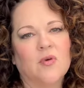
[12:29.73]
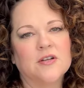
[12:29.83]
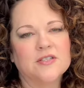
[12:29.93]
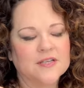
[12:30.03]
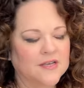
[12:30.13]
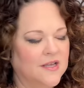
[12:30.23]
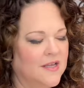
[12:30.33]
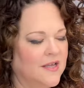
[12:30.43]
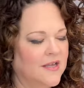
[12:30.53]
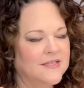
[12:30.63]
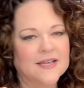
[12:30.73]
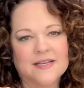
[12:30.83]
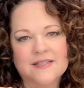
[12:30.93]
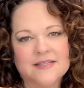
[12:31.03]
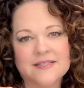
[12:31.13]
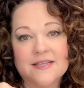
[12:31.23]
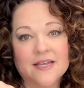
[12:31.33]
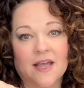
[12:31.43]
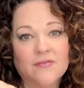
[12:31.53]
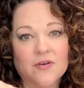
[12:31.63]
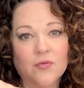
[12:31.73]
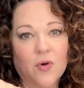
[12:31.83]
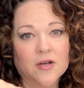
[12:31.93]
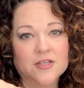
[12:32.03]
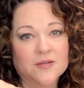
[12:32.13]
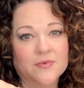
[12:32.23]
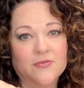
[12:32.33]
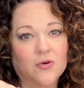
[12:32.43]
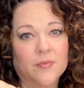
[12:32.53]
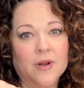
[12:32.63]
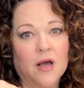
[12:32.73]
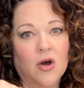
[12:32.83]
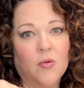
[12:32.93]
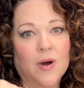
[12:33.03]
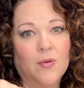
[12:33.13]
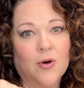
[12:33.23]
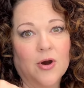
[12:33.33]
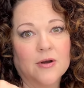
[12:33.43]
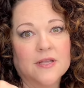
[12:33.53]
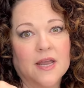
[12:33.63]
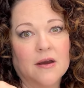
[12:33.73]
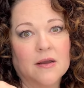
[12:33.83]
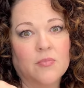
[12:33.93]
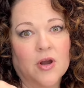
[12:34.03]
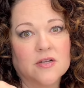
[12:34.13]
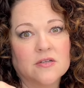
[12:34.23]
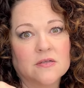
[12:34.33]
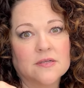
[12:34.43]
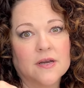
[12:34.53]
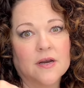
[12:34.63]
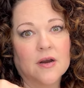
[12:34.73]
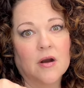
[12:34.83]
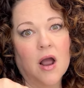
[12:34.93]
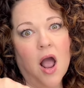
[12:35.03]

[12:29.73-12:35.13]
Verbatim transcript: watching Sex in the City. I've never watched it before, but oh my word, Carrie Bradshaw's hair.